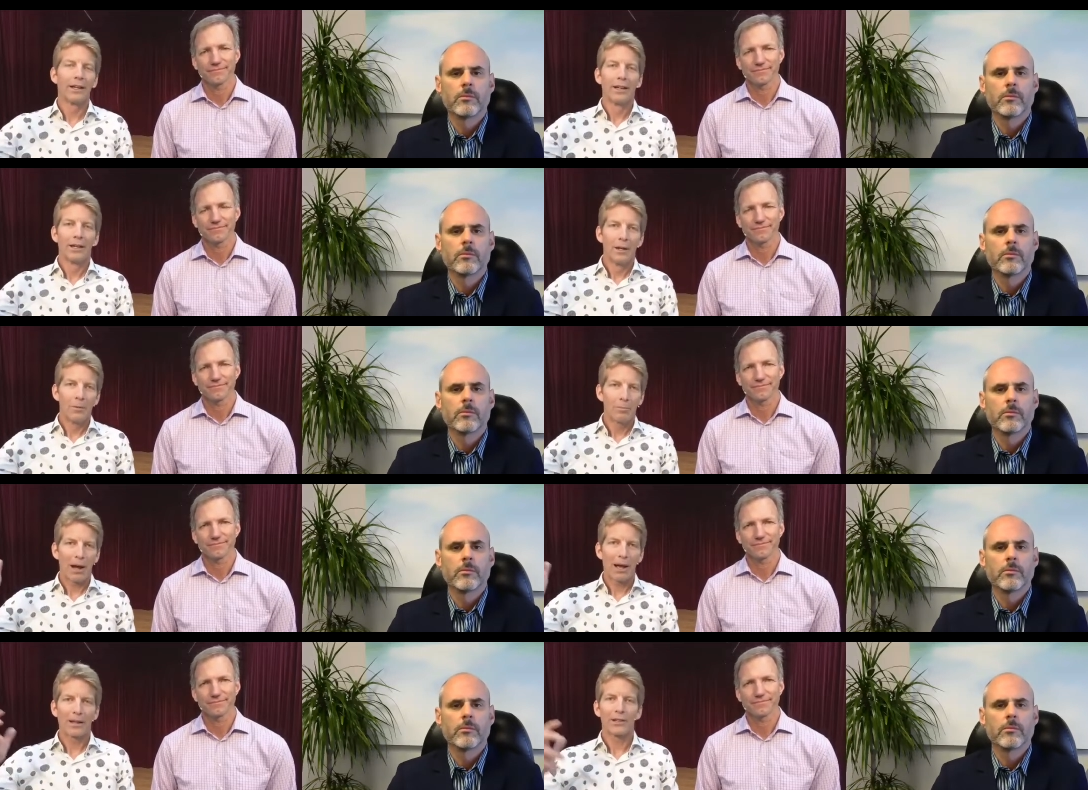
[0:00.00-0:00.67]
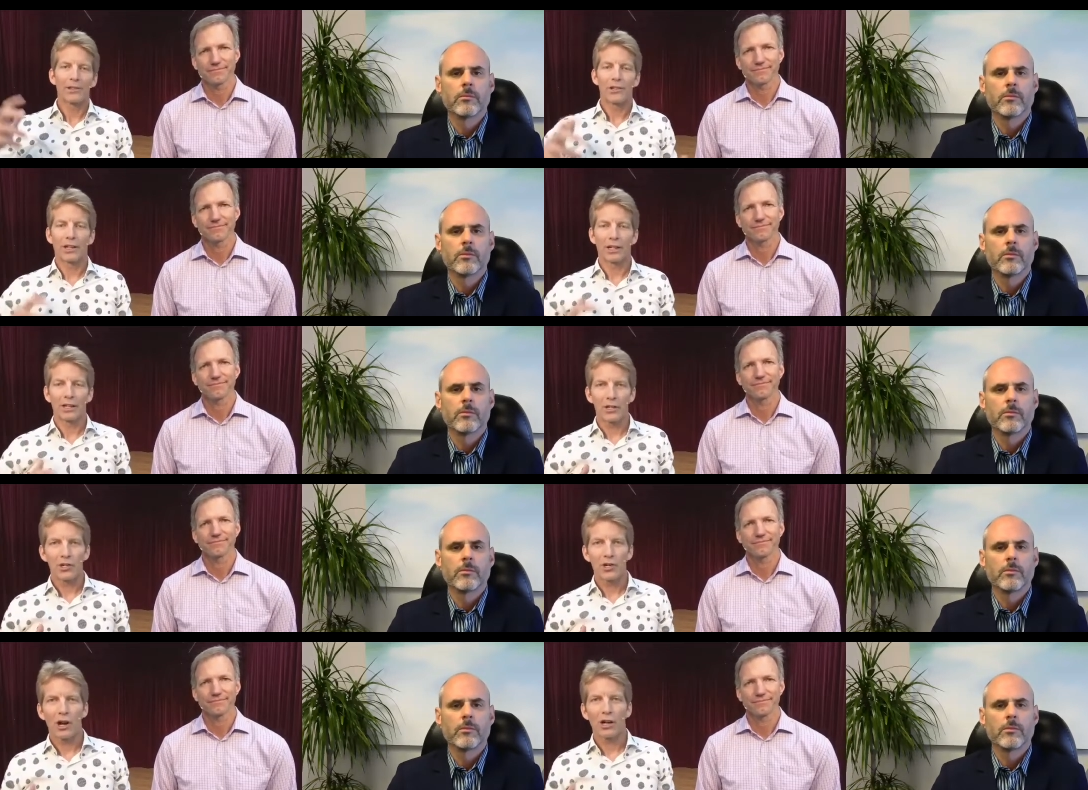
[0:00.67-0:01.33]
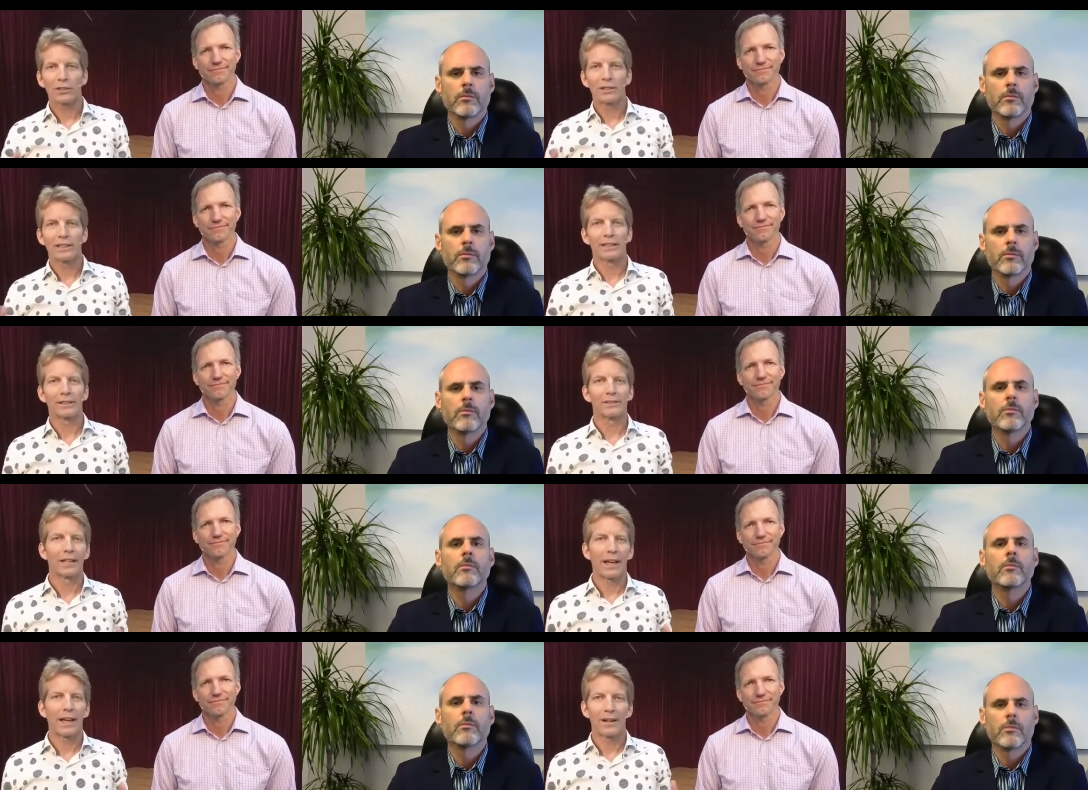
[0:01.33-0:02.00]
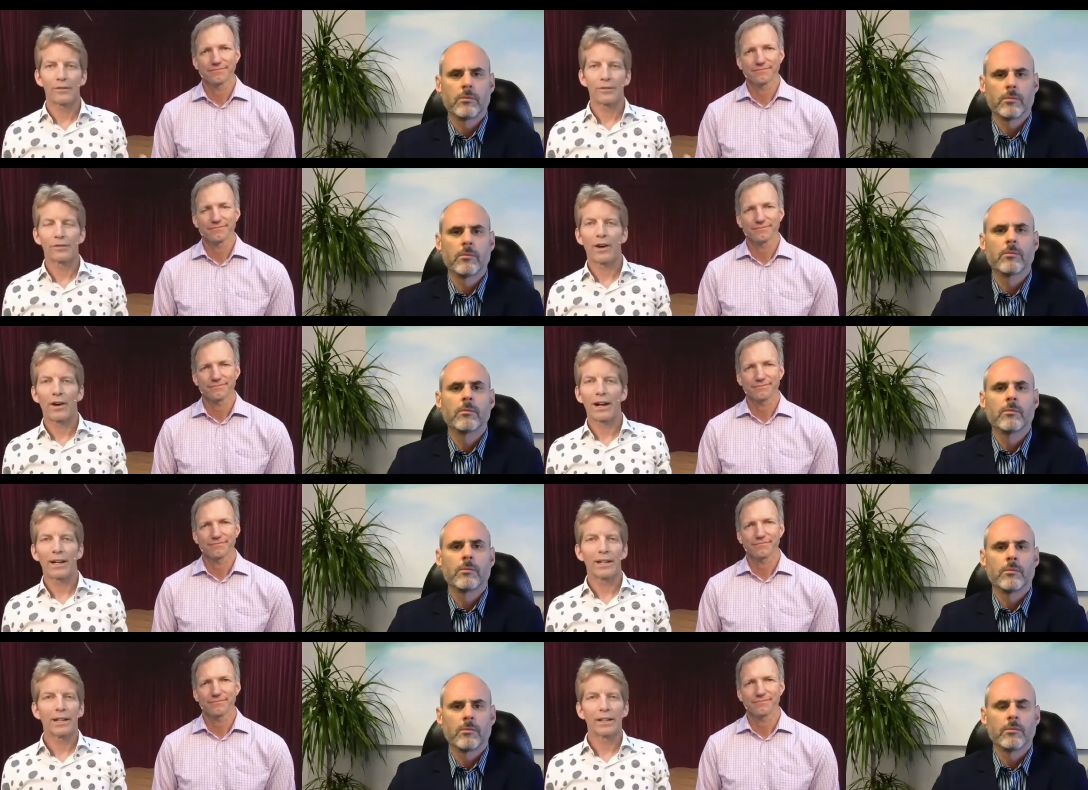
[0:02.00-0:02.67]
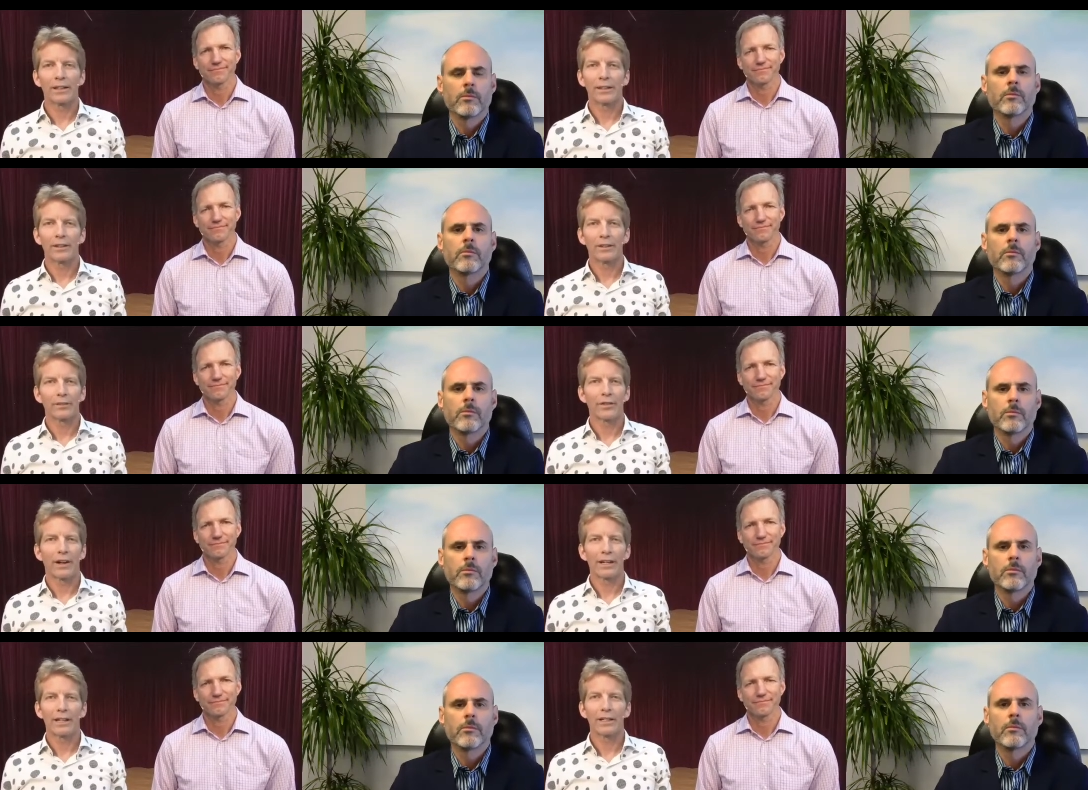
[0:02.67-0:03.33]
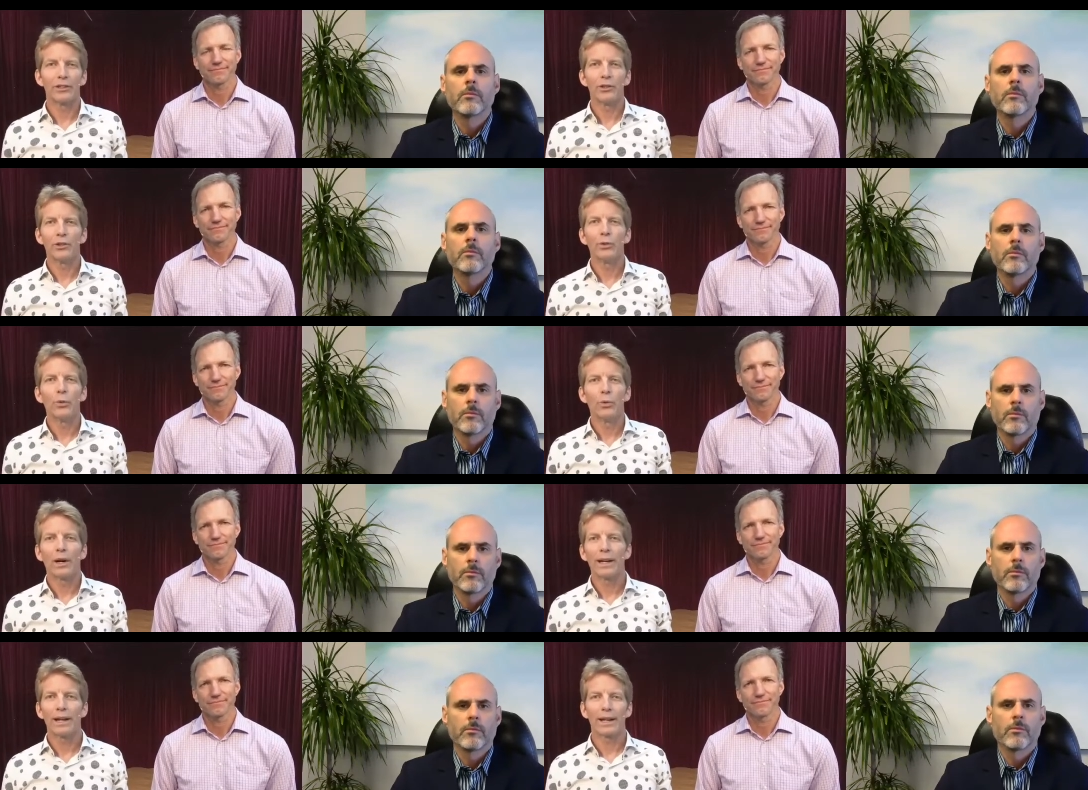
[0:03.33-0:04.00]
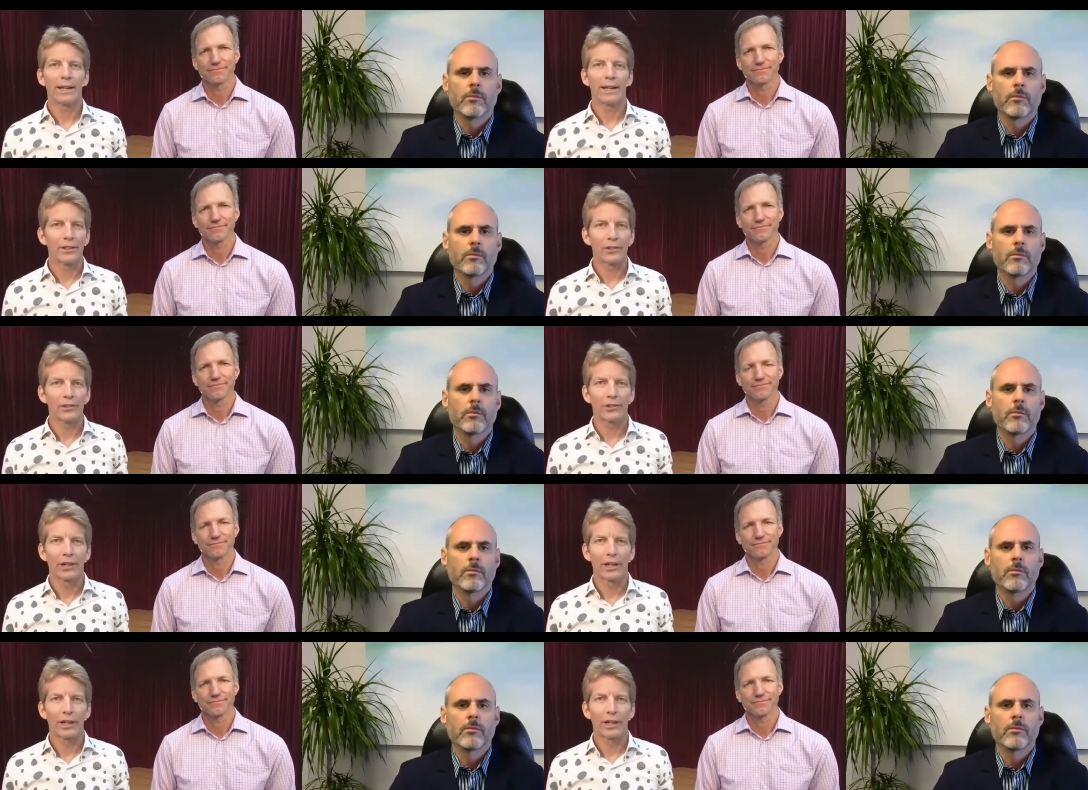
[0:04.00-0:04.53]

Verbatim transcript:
Speaker 1: balancing and juggling and, and finding finding new ways